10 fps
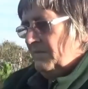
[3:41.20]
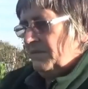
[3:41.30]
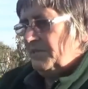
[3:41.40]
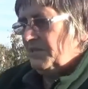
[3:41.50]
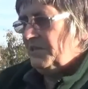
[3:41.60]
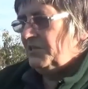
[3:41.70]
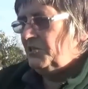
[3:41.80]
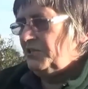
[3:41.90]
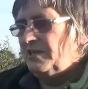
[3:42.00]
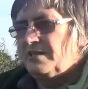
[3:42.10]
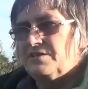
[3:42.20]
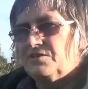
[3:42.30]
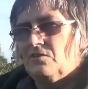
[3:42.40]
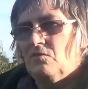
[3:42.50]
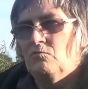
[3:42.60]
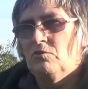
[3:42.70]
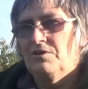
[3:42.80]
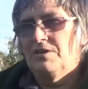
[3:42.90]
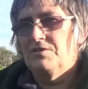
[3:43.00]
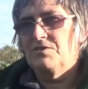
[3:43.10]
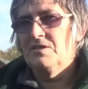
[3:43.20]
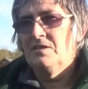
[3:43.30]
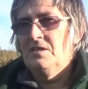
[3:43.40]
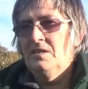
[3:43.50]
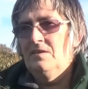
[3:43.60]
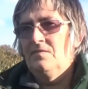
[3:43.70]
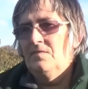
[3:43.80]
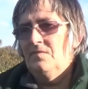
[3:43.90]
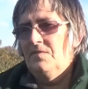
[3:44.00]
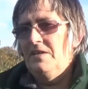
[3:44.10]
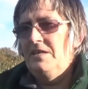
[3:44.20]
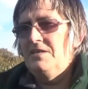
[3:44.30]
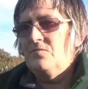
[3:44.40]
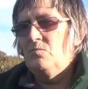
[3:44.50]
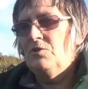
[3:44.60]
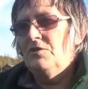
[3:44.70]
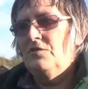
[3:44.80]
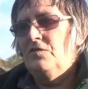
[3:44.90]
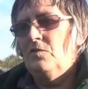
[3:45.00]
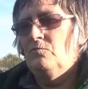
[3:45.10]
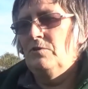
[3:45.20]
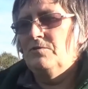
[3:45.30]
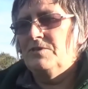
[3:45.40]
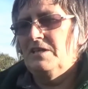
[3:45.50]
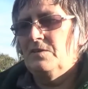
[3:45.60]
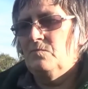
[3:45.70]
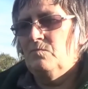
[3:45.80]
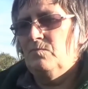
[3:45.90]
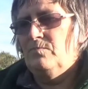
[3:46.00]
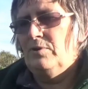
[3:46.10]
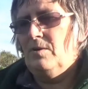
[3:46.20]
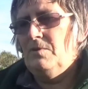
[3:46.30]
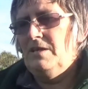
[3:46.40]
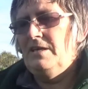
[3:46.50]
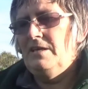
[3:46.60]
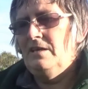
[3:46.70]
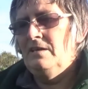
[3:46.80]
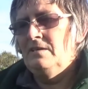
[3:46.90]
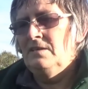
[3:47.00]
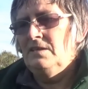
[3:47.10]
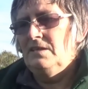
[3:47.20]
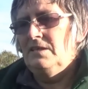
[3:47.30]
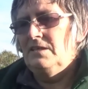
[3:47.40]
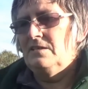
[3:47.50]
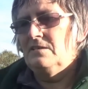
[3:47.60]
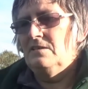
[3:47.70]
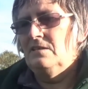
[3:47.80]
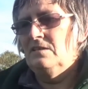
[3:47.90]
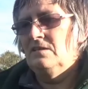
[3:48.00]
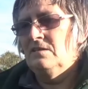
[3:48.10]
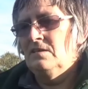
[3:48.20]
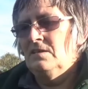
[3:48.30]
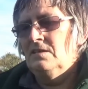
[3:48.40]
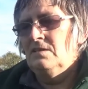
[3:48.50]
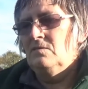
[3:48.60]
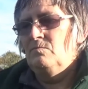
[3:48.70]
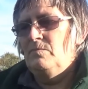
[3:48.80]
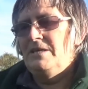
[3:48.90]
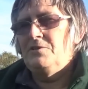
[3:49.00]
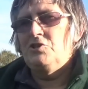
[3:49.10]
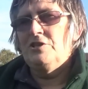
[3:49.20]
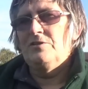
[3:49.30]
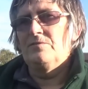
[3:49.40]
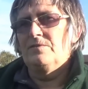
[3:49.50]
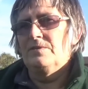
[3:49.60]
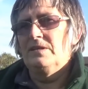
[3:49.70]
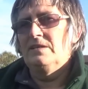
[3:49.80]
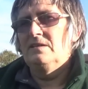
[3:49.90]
These are this year's runners. These would have rooted probably in mid-June.